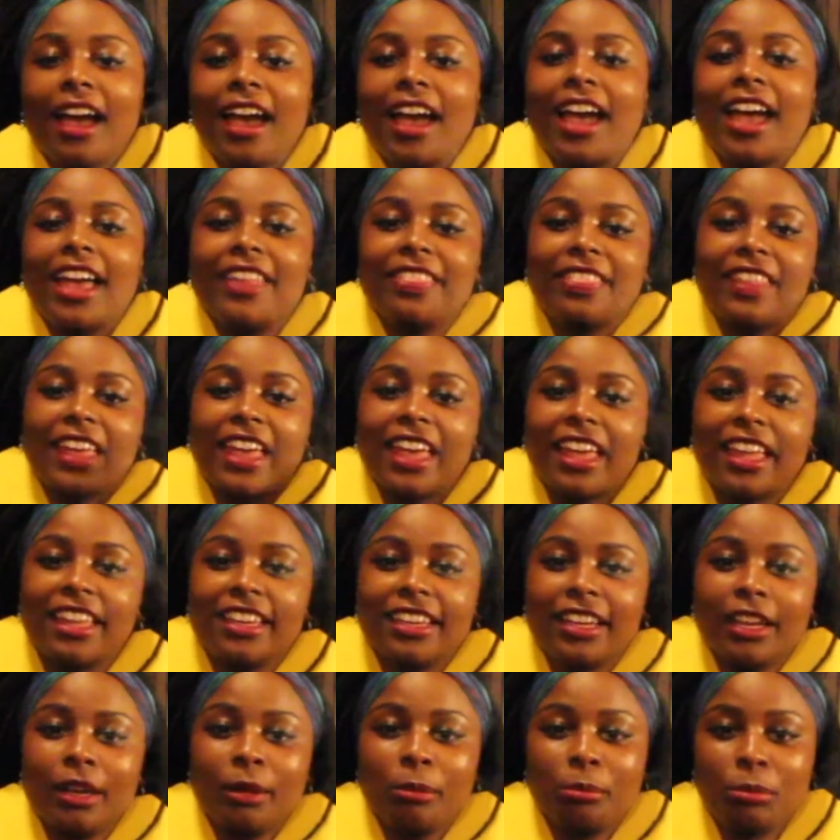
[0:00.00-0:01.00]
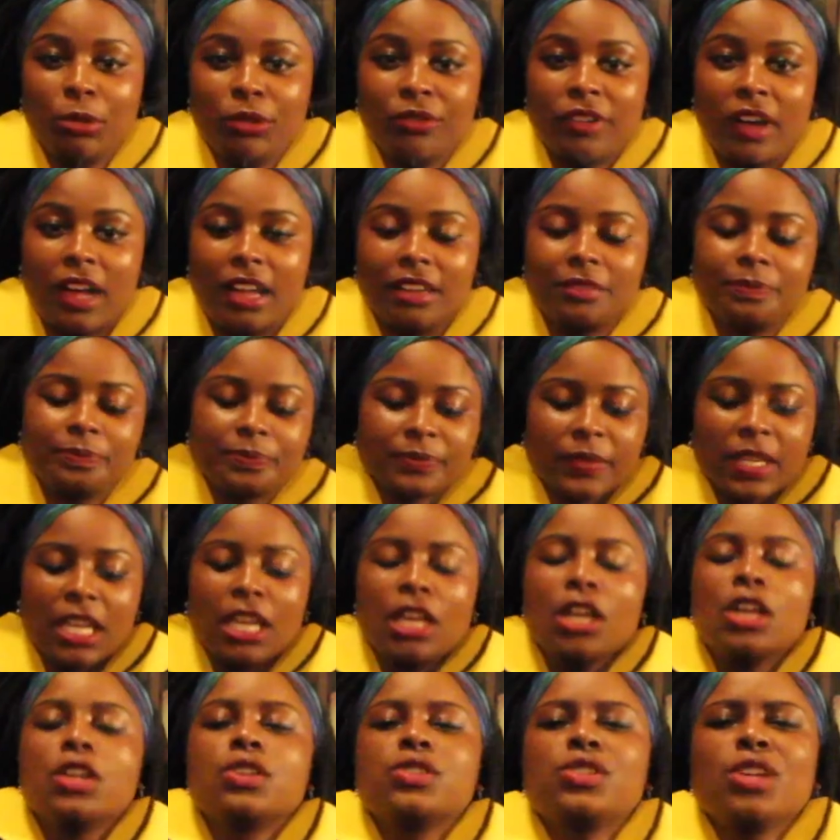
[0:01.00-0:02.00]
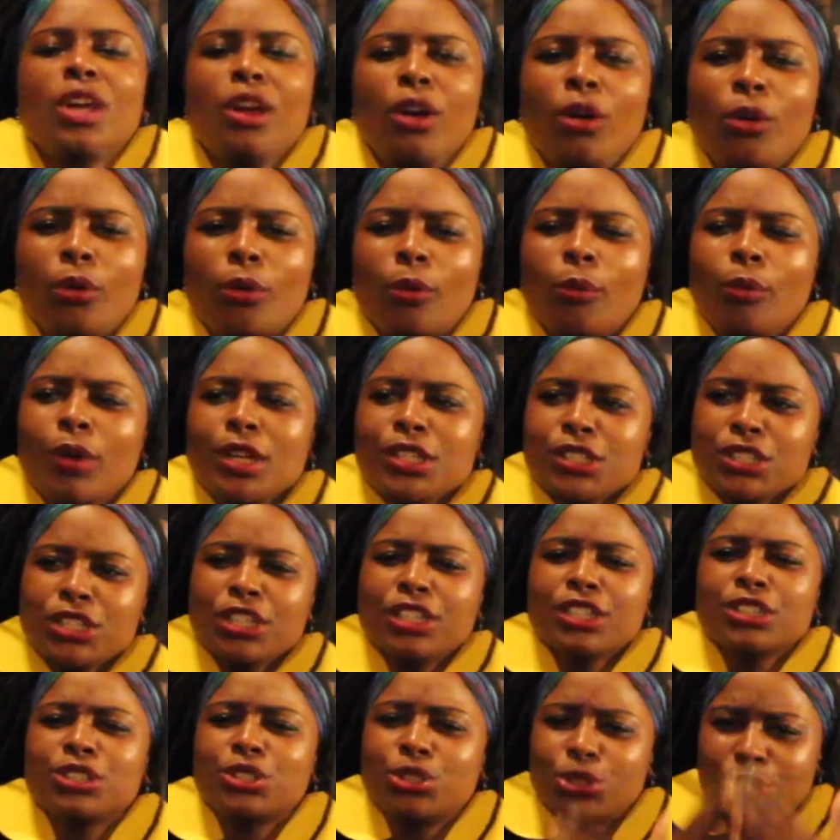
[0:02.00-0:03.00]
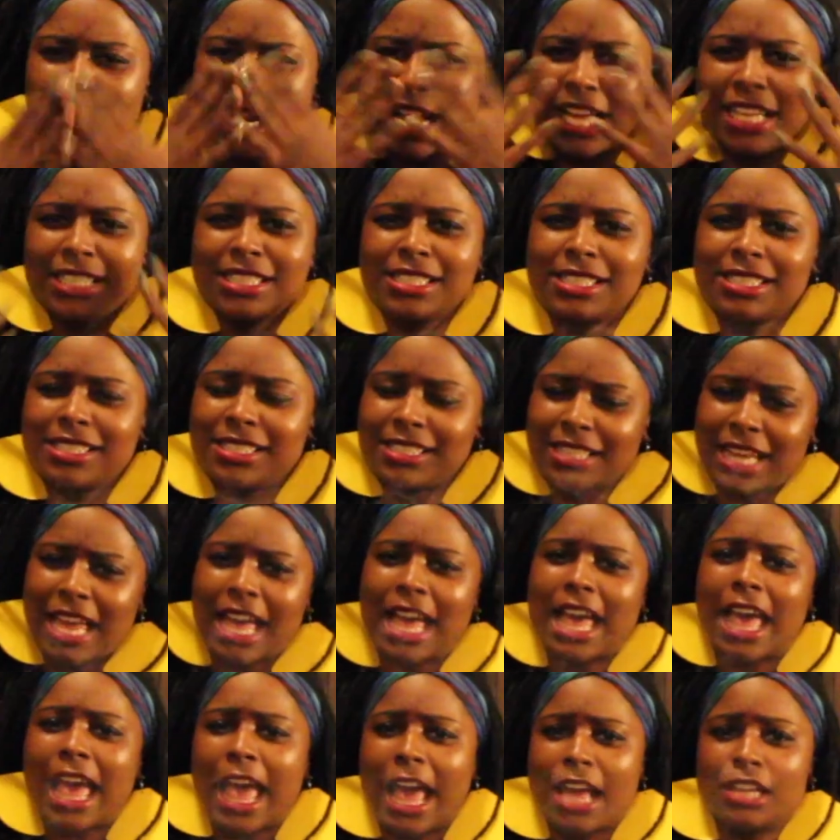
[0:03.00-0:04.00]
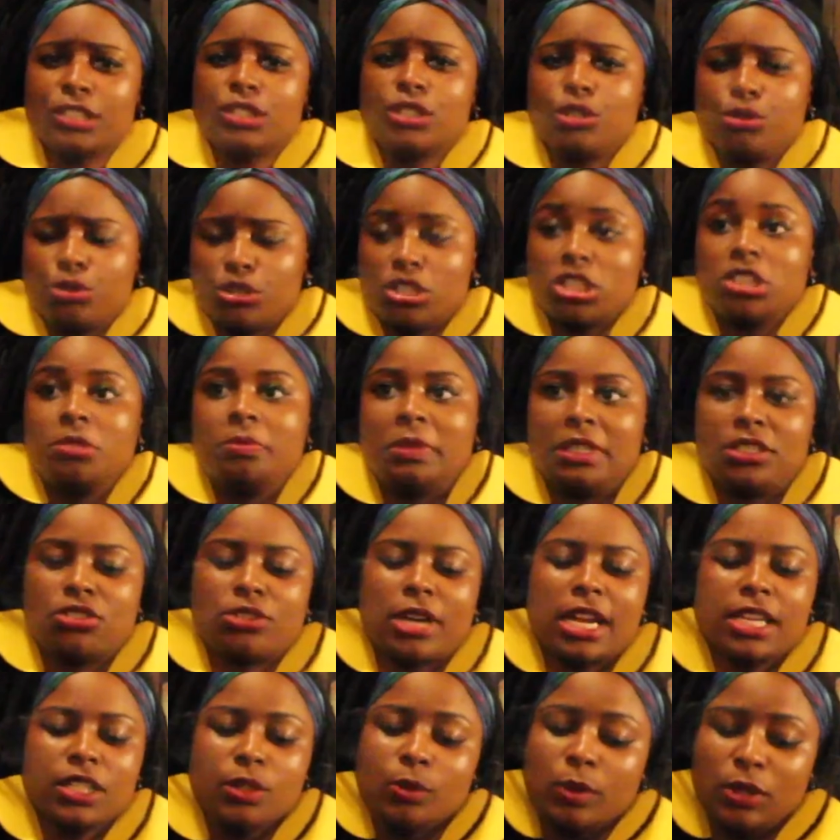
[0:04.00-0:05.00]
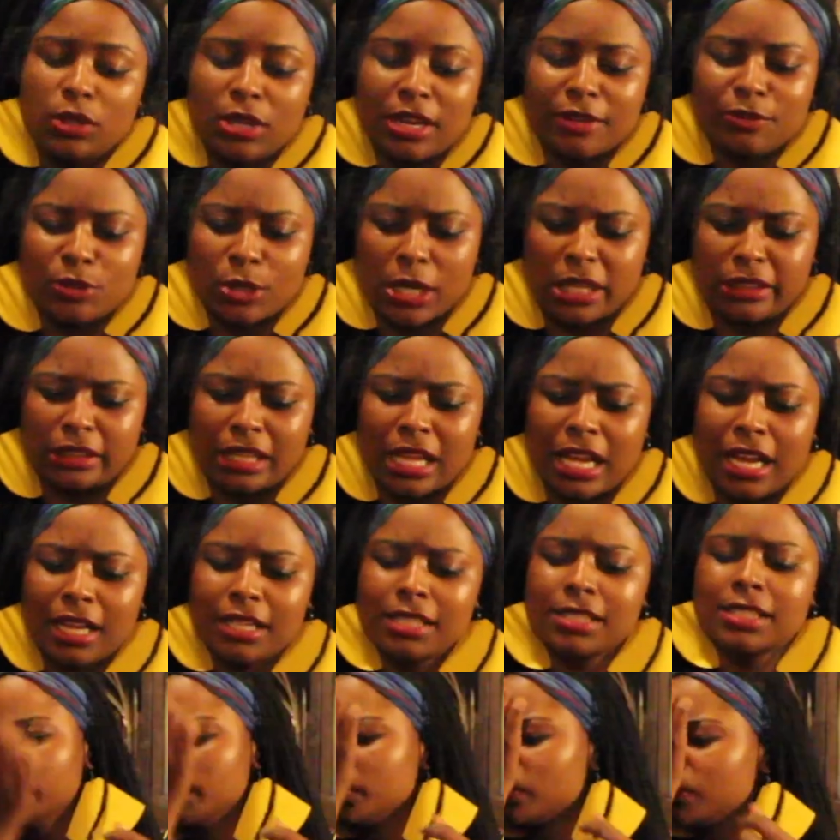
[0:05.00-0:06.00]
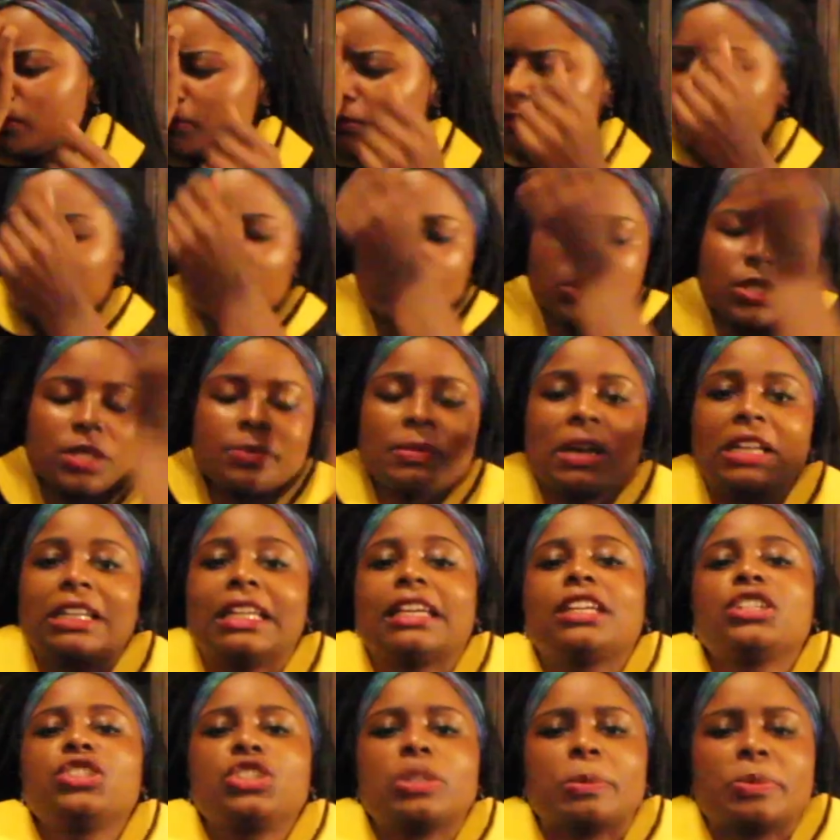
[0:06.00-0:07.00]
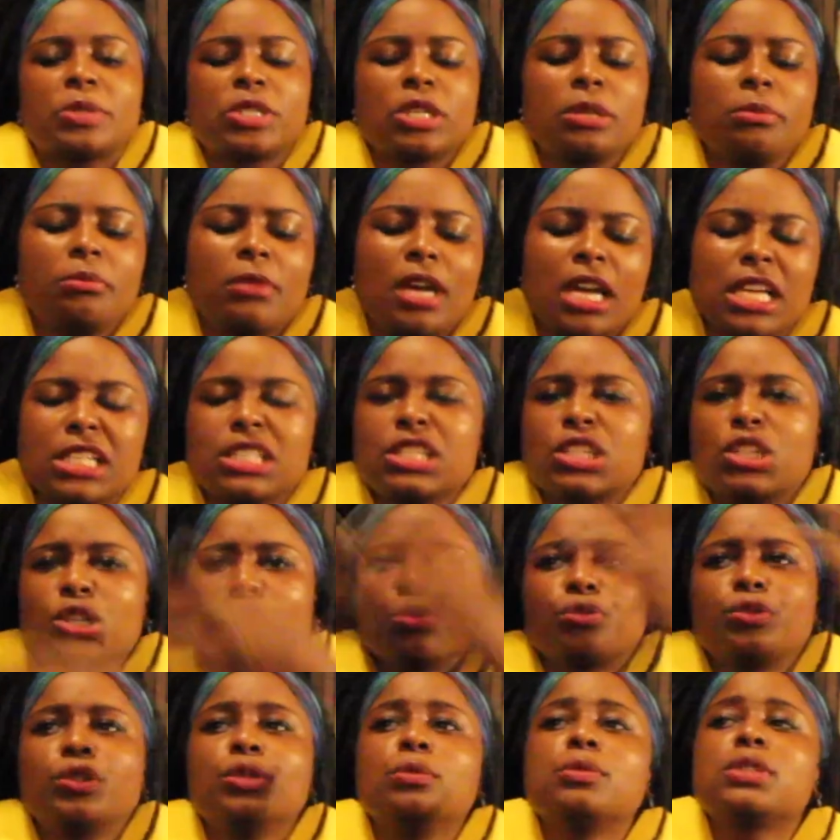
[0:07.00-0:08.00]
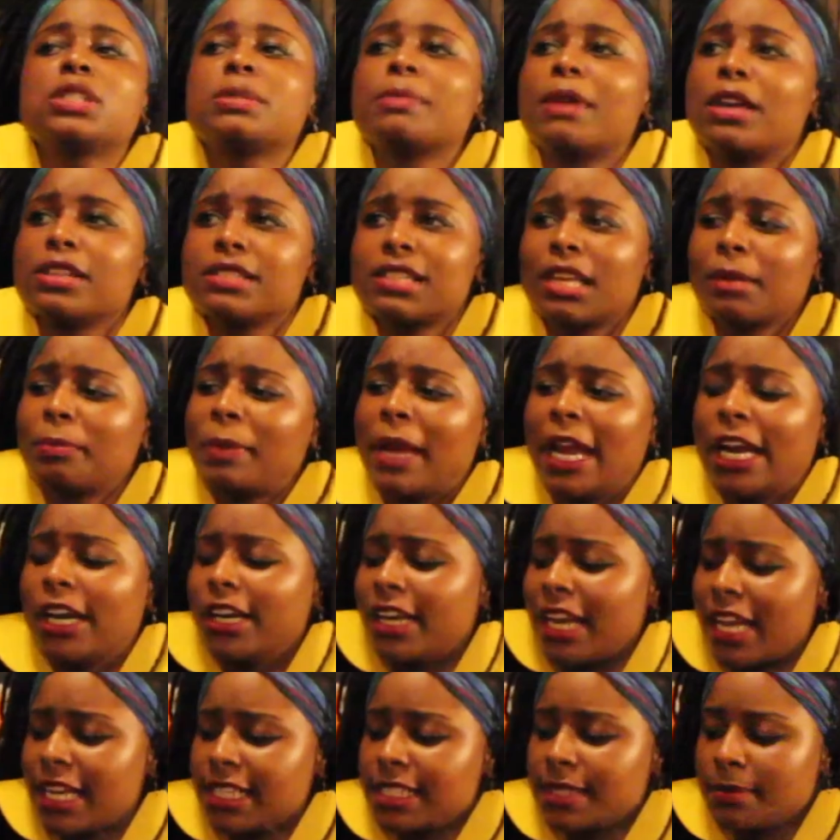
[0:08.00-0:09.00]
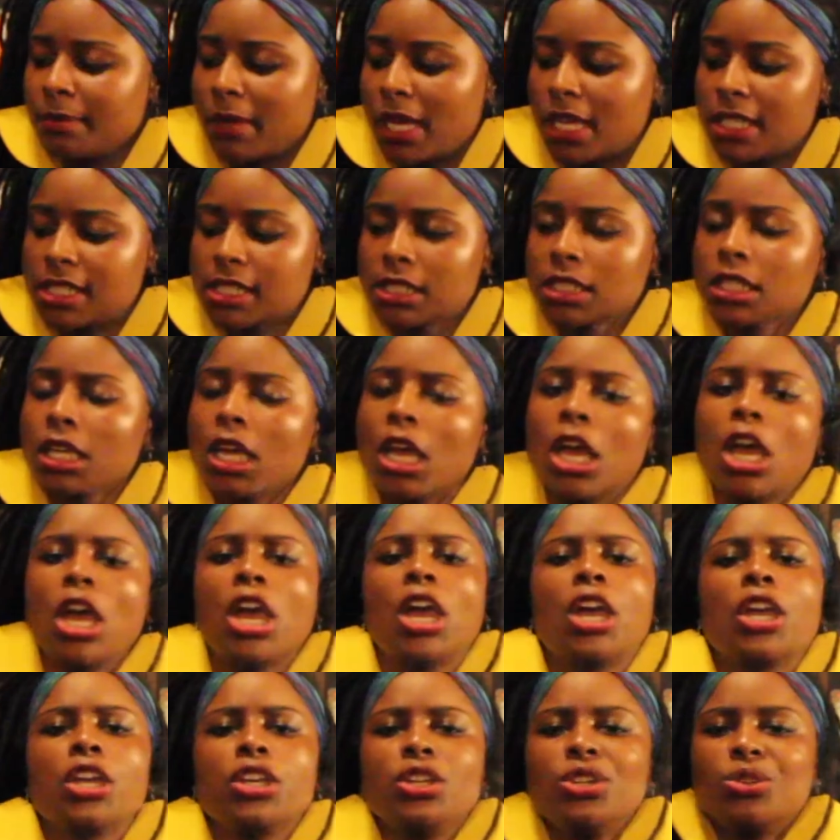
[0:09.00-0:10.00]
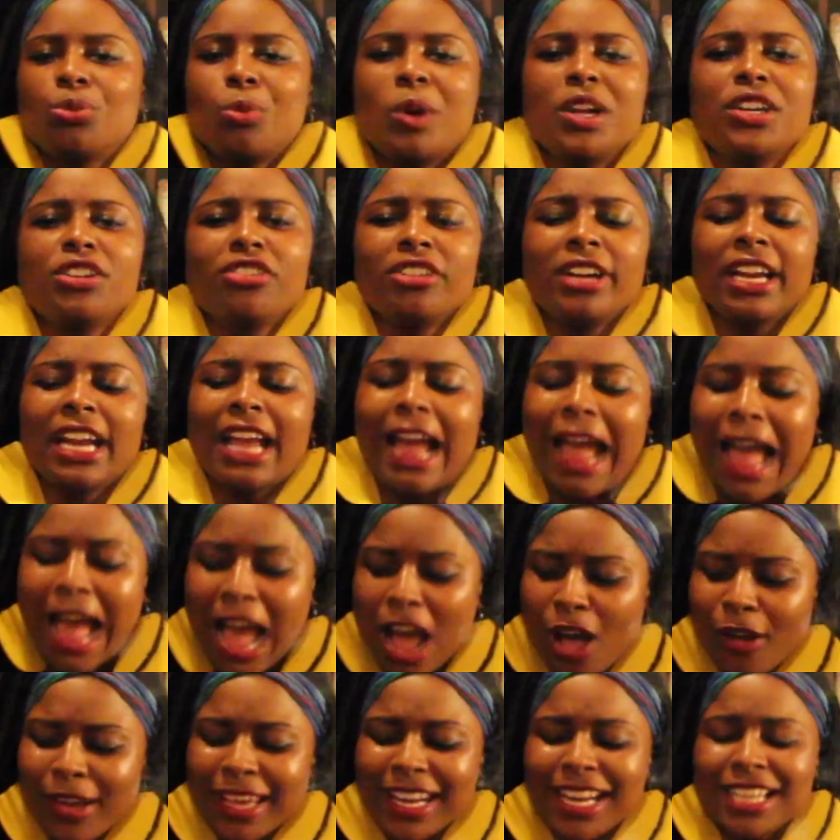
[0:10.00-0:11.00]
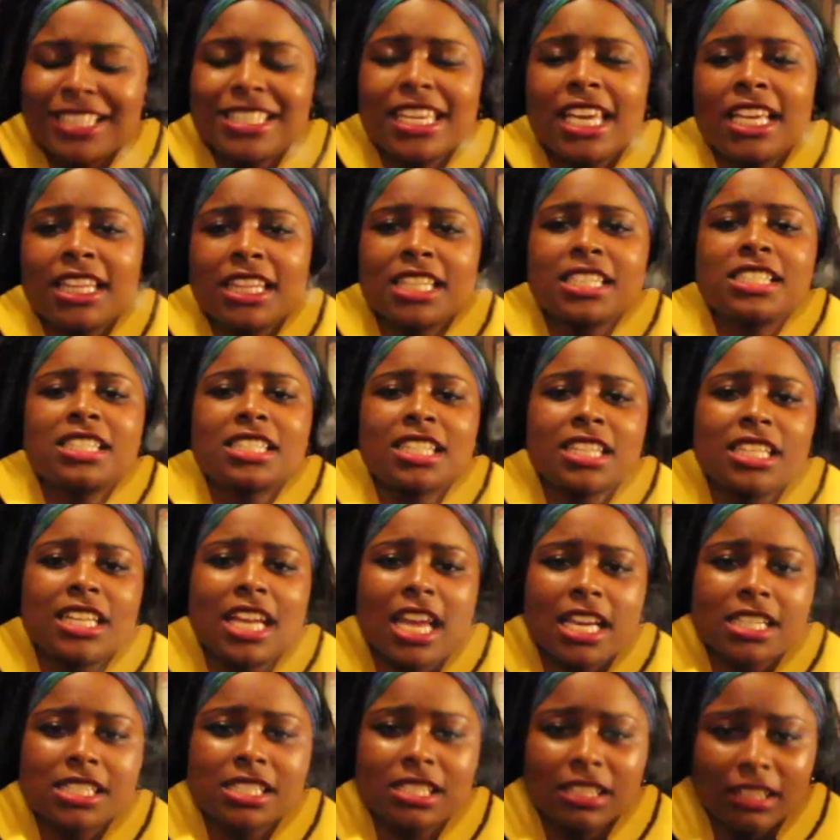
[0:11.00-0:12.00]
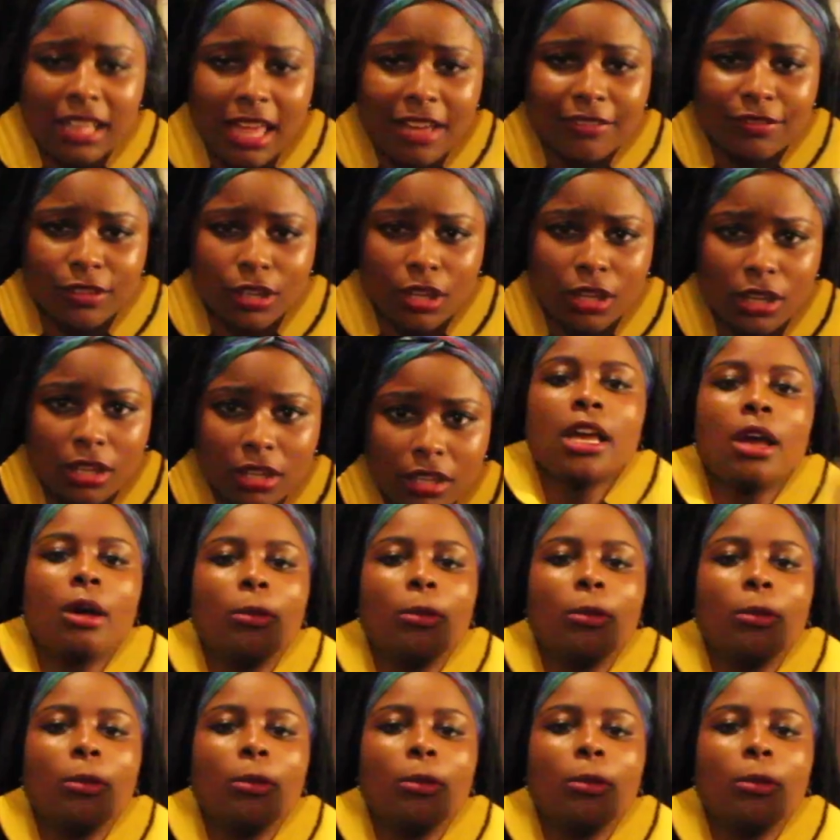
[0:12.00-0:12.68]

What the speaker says: and then move on. So once you're dressed, as you should be dressed when you have dreadlocks, you smell like Egyptian musk, your room smells like paradise musk, you're wondering, how can I take this to the next level?